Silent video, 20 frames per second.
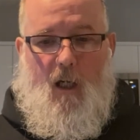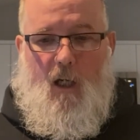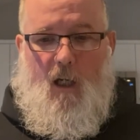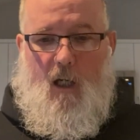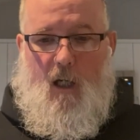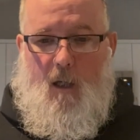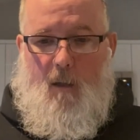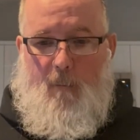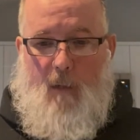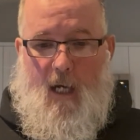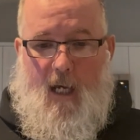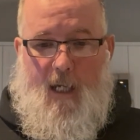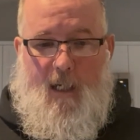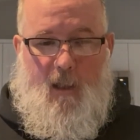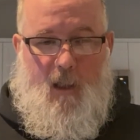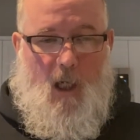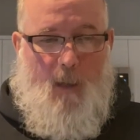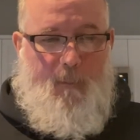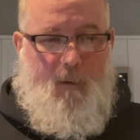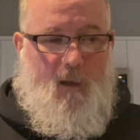I had a
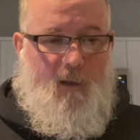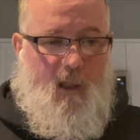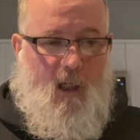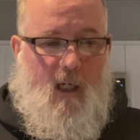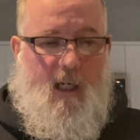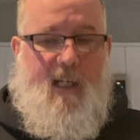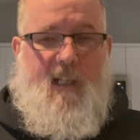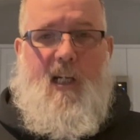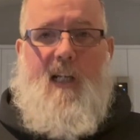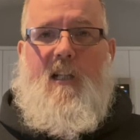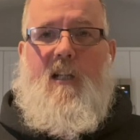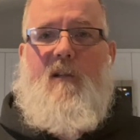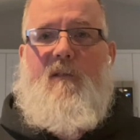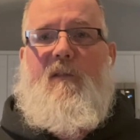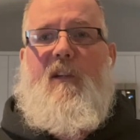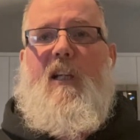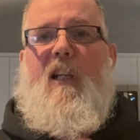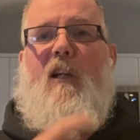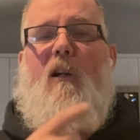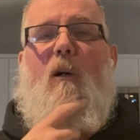couple of guys, I did a
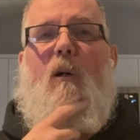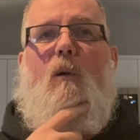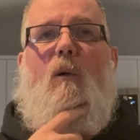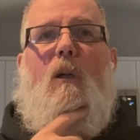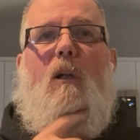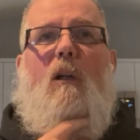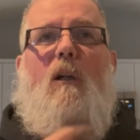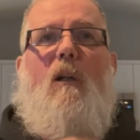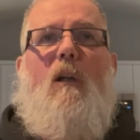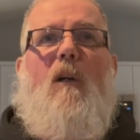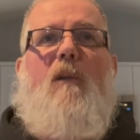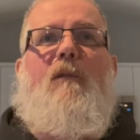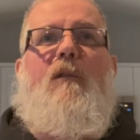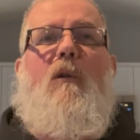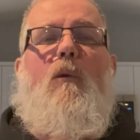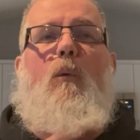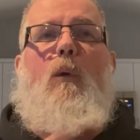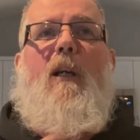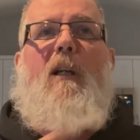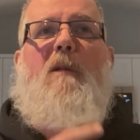video a
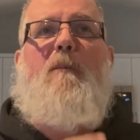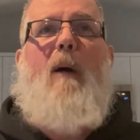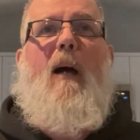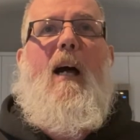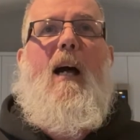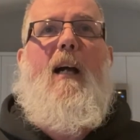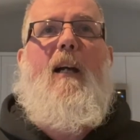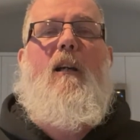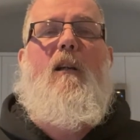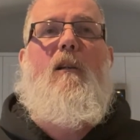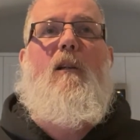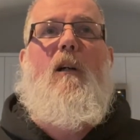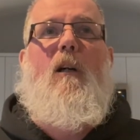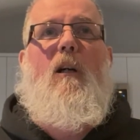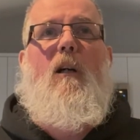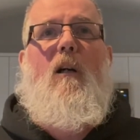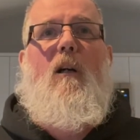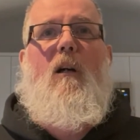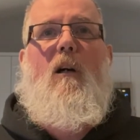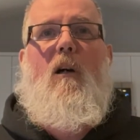few weeks back
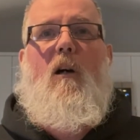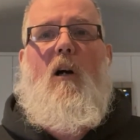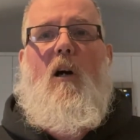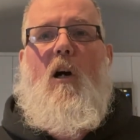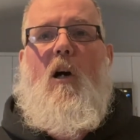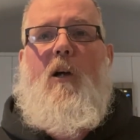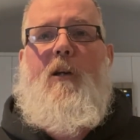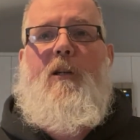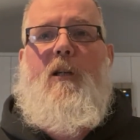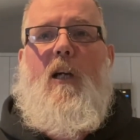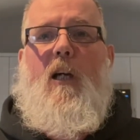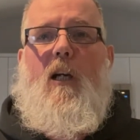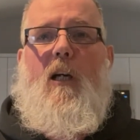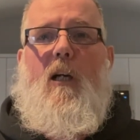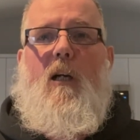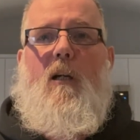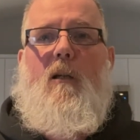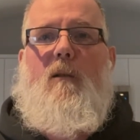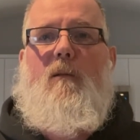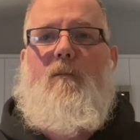
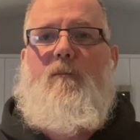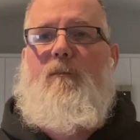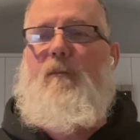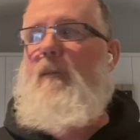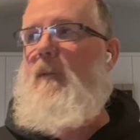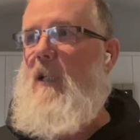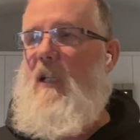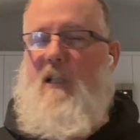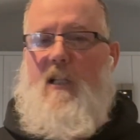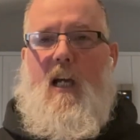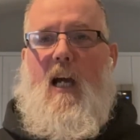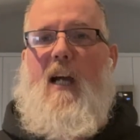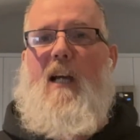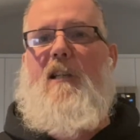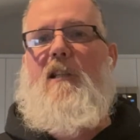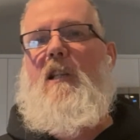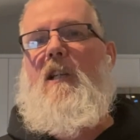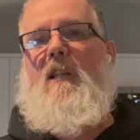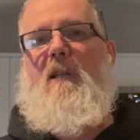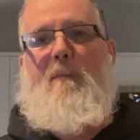on these
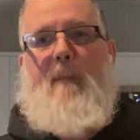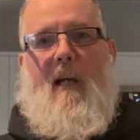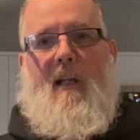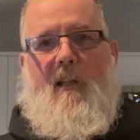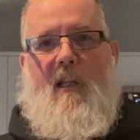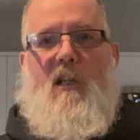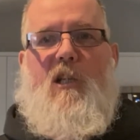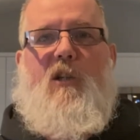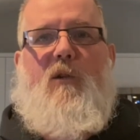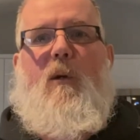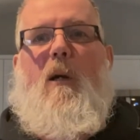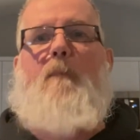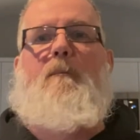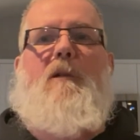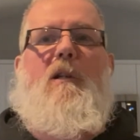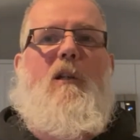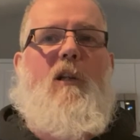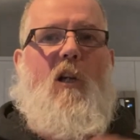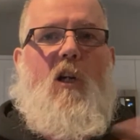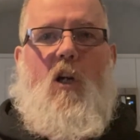guys that made these
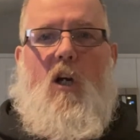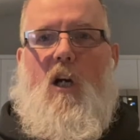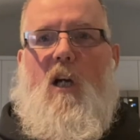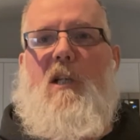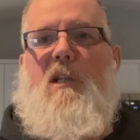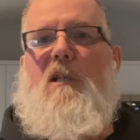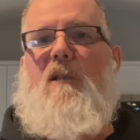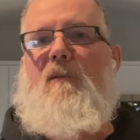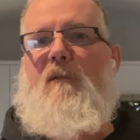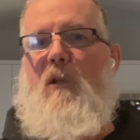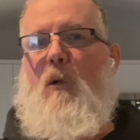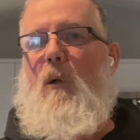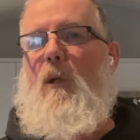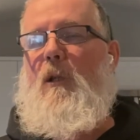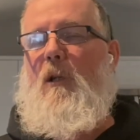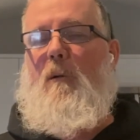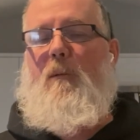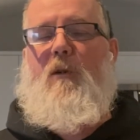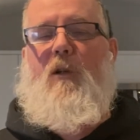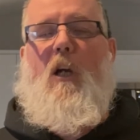trips and their cost of
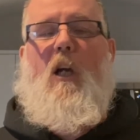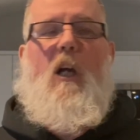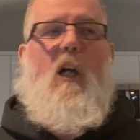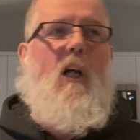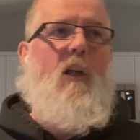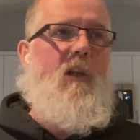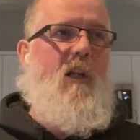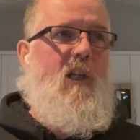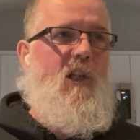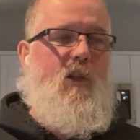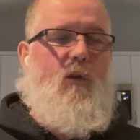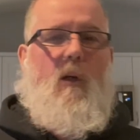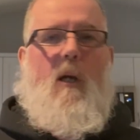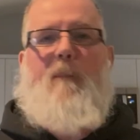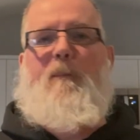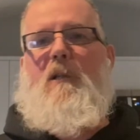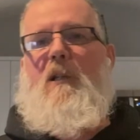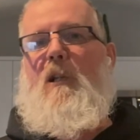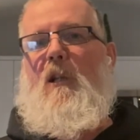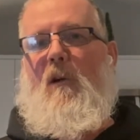doing these
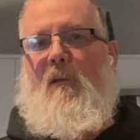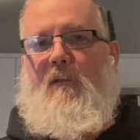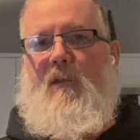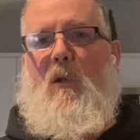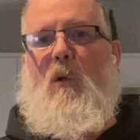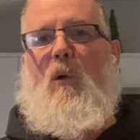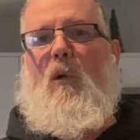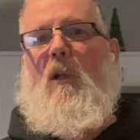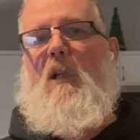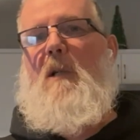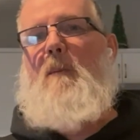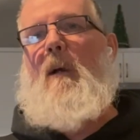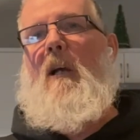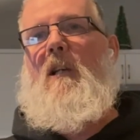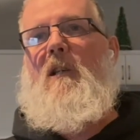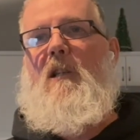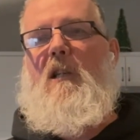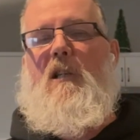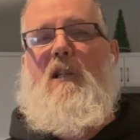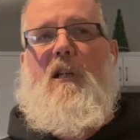trips and their fuel
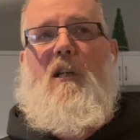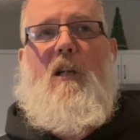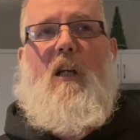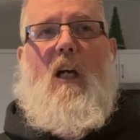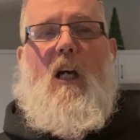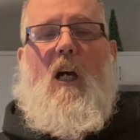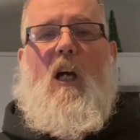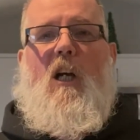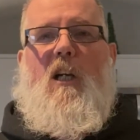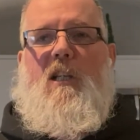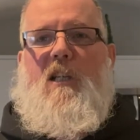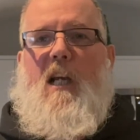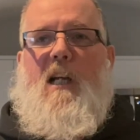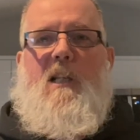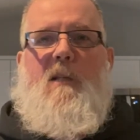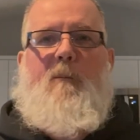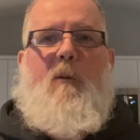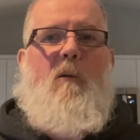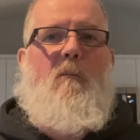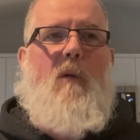expenses and
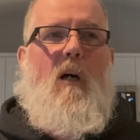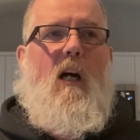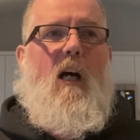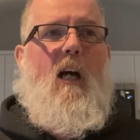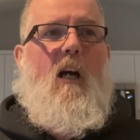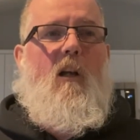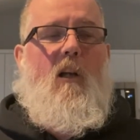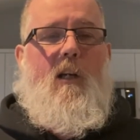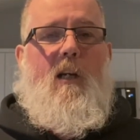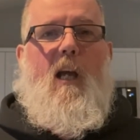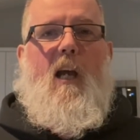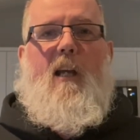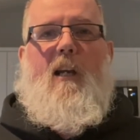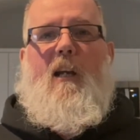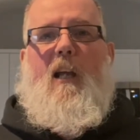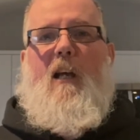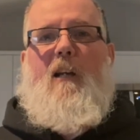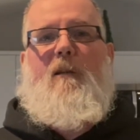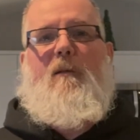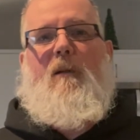cents per mile.
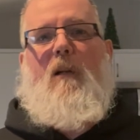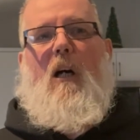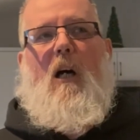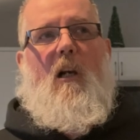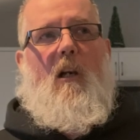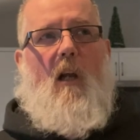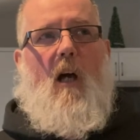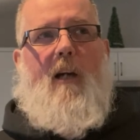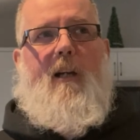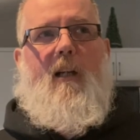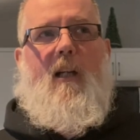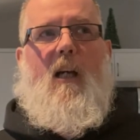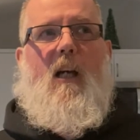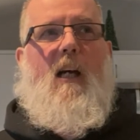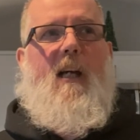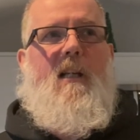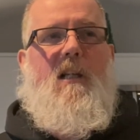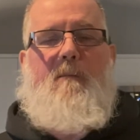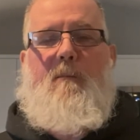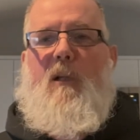And a lot of
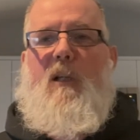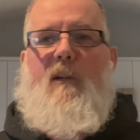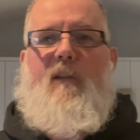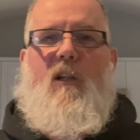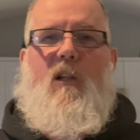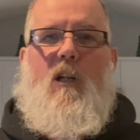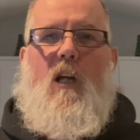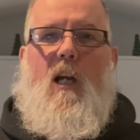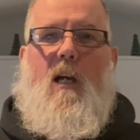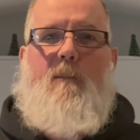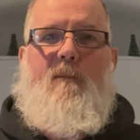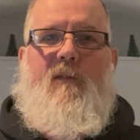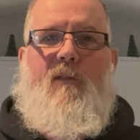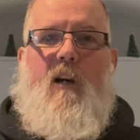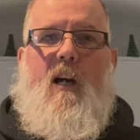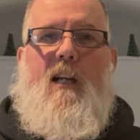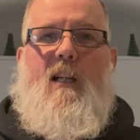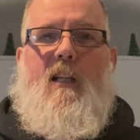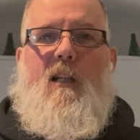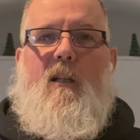guys, believe it or not, I'm
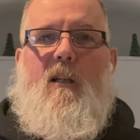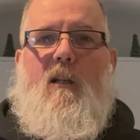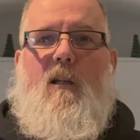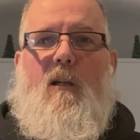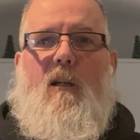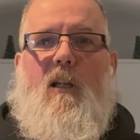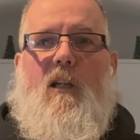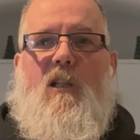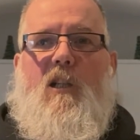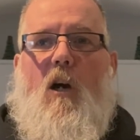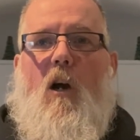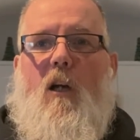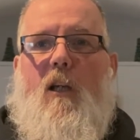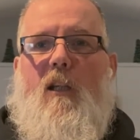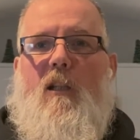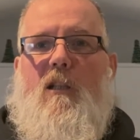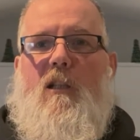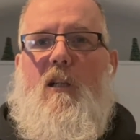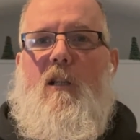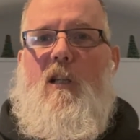finding in
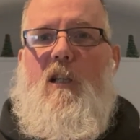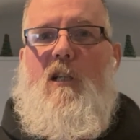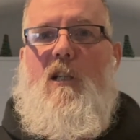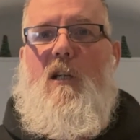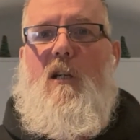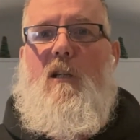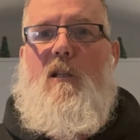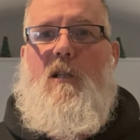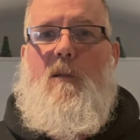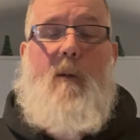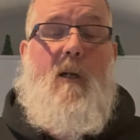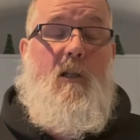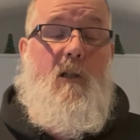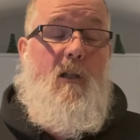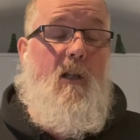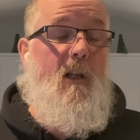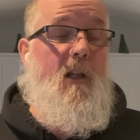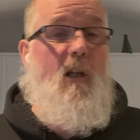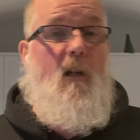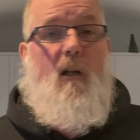talking to these, especially
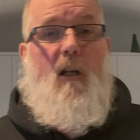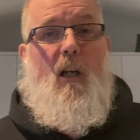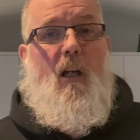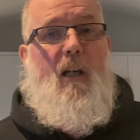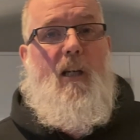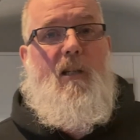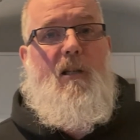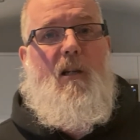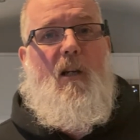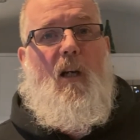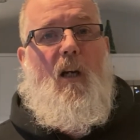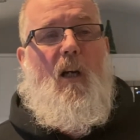the young guys,